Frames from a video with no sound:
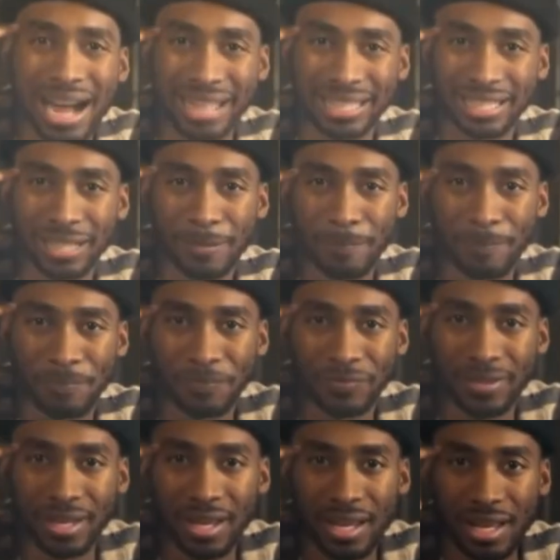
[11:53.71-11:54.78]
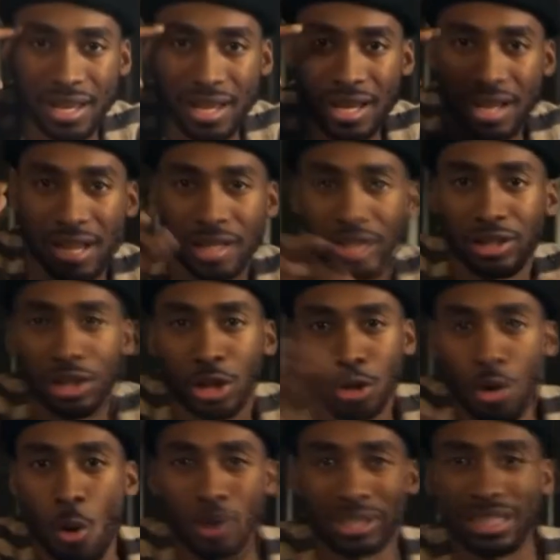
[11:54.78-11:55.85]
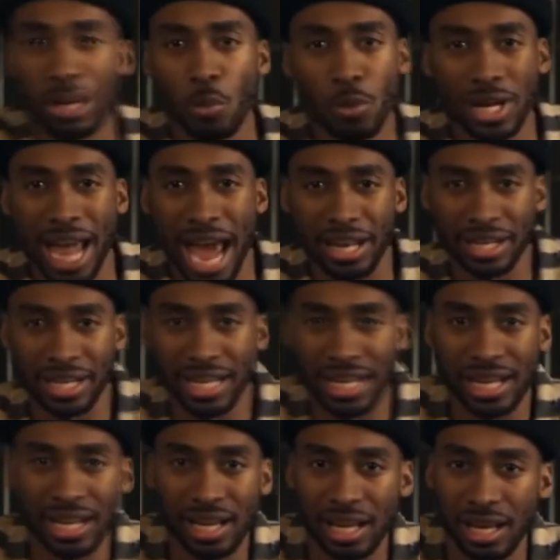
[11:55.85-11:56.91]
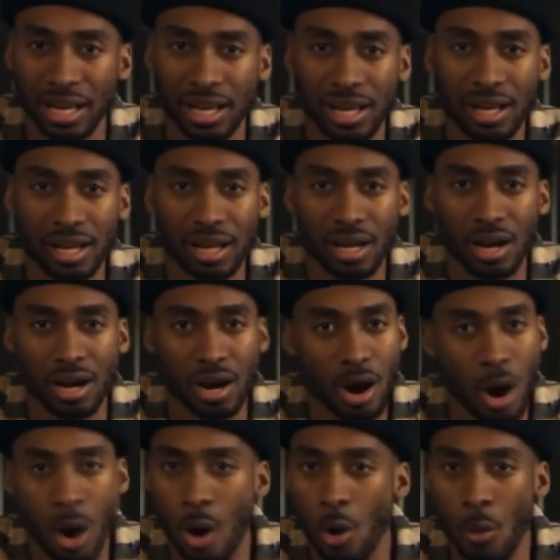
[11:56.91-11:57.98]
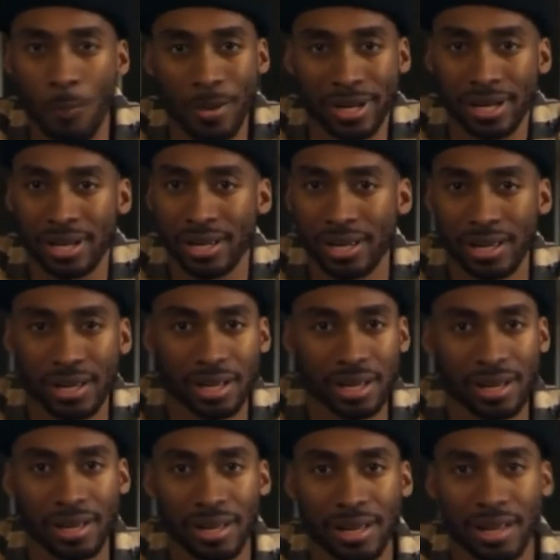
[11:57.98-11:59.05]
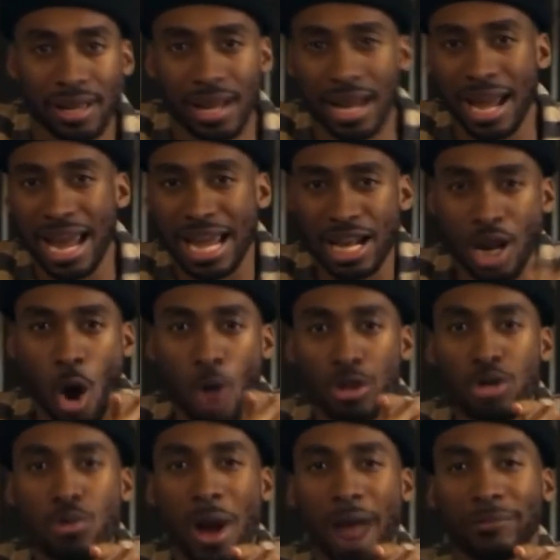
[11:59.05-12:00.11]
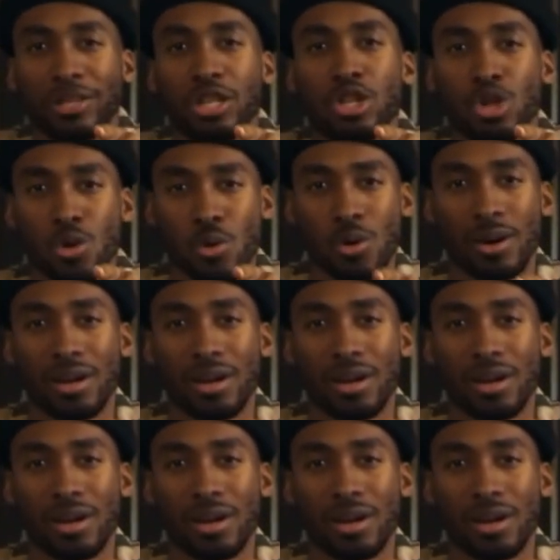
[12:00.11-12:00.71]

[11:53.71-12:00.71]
mind. The doors in reality are open, and all you have to do